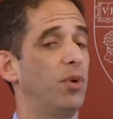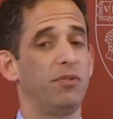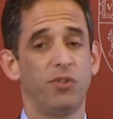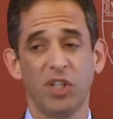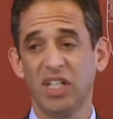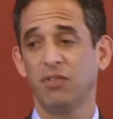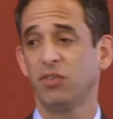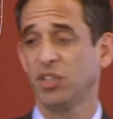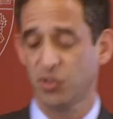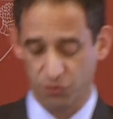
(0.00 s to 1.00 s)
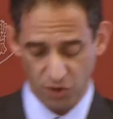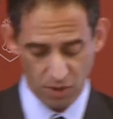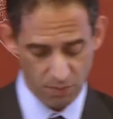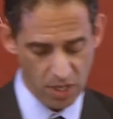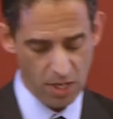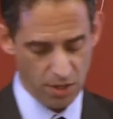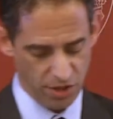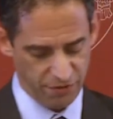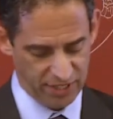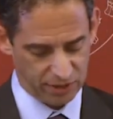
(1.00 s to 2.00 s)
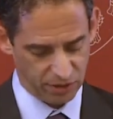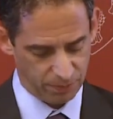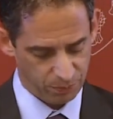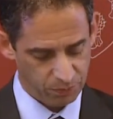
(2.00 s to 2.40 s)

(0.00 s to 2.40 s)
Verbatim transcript: for forgiveness from the victim.